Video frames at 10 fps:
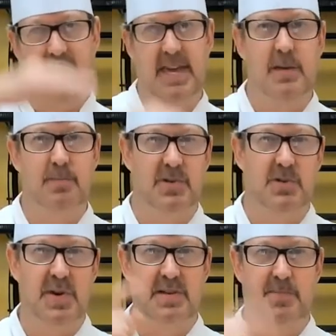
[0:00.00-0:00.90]
heat
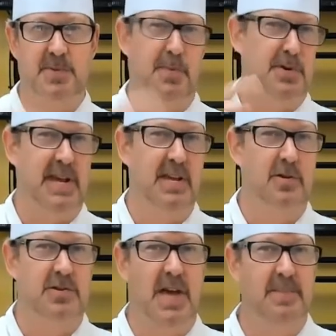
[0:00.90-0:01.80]
between
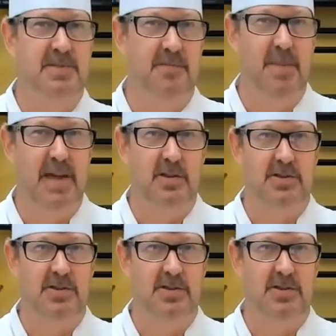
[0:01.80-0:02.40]
particular types of metal.